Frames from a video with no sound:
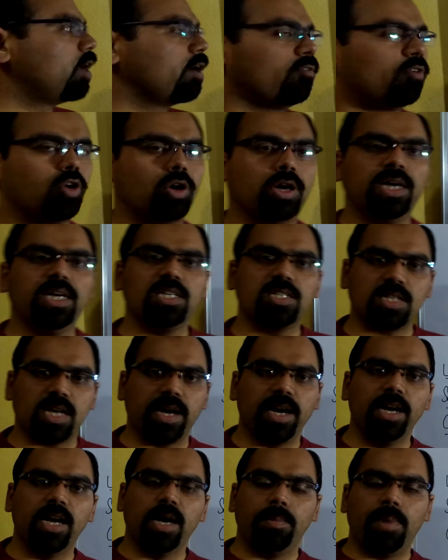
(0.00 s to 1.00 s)
we have already
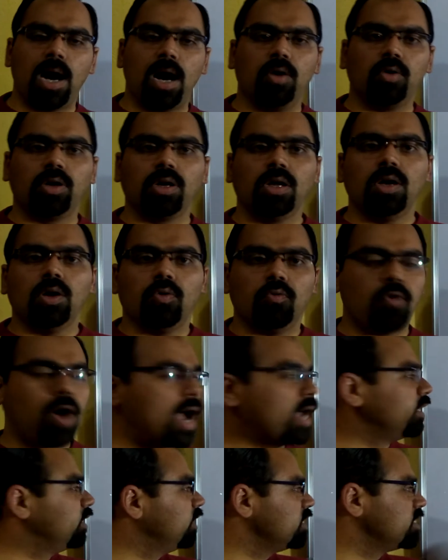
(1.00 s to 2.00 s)
studied about
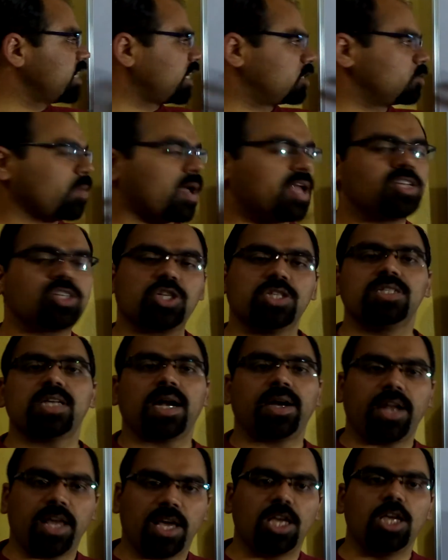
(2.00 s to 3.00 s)
why these expansions
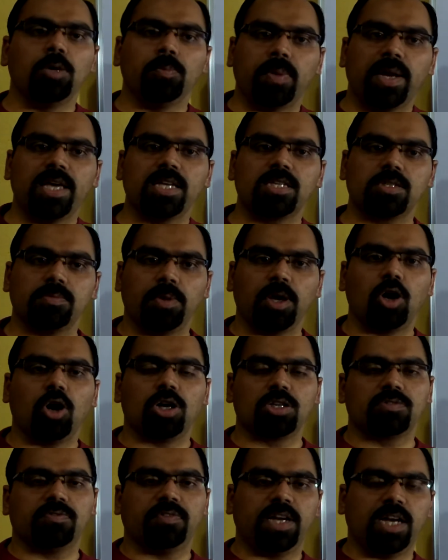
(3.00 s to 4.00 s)
are taking place,
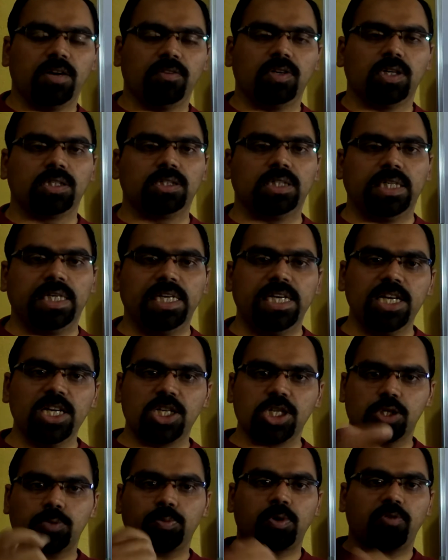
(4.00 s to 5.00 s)
because whenever the
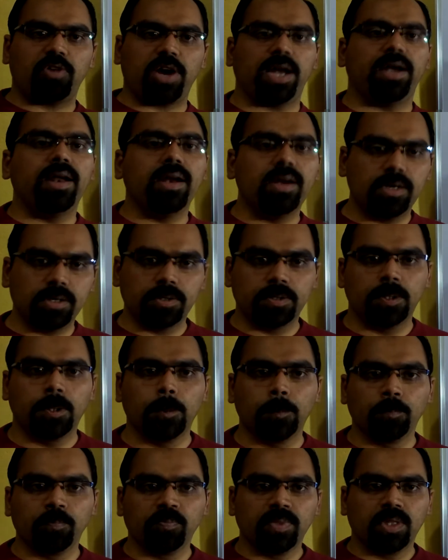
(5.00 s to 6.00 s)
heat is provided,
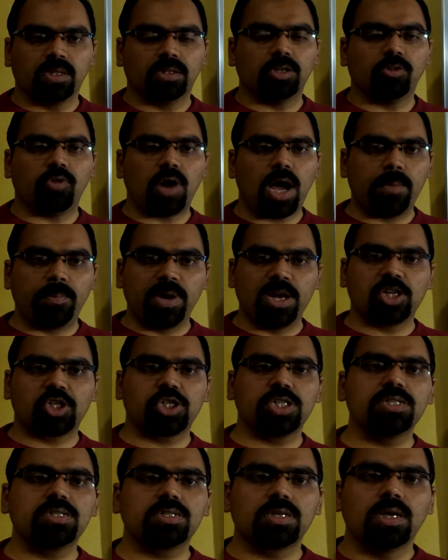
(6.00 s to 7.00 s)
the
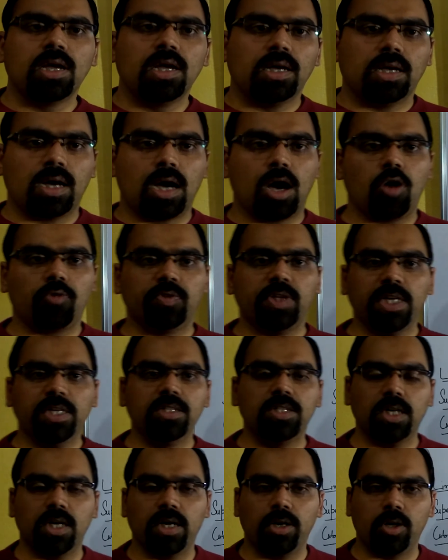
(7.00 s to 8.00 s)
vibrations of the
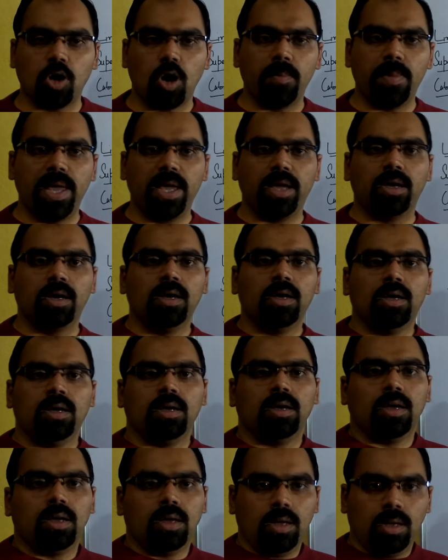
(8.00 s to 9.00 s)
interatomic
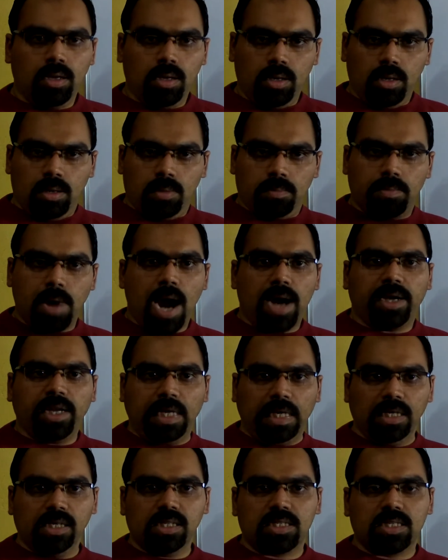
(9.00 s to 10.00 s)

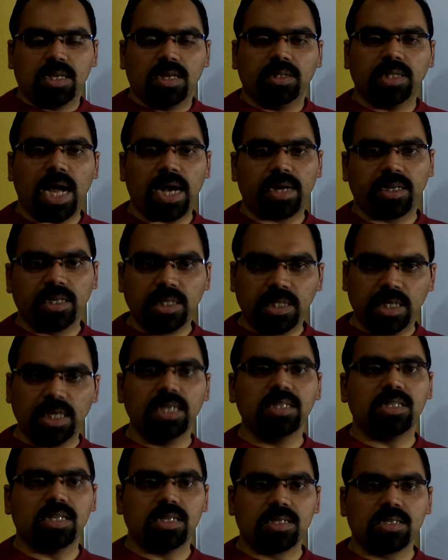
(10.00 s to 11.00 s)
particles that
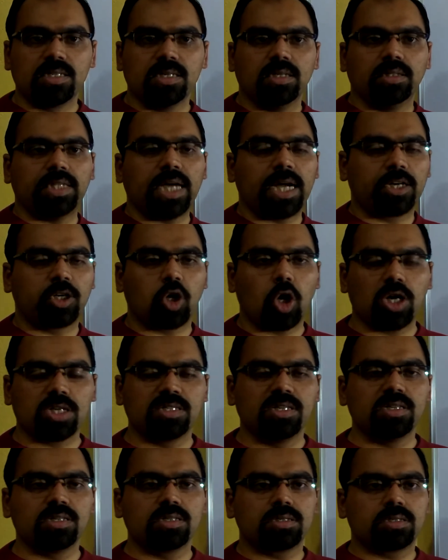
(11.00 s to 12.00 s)
increases, that
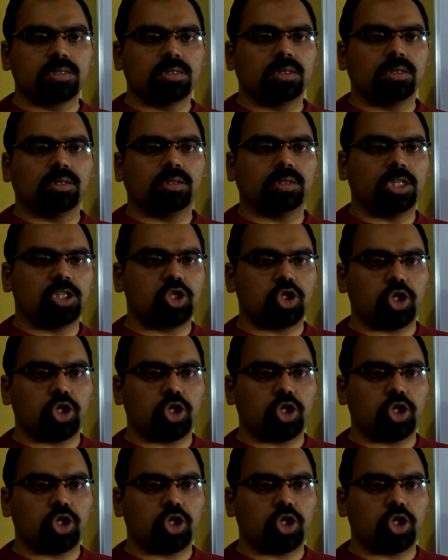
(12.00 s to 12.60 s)
causes the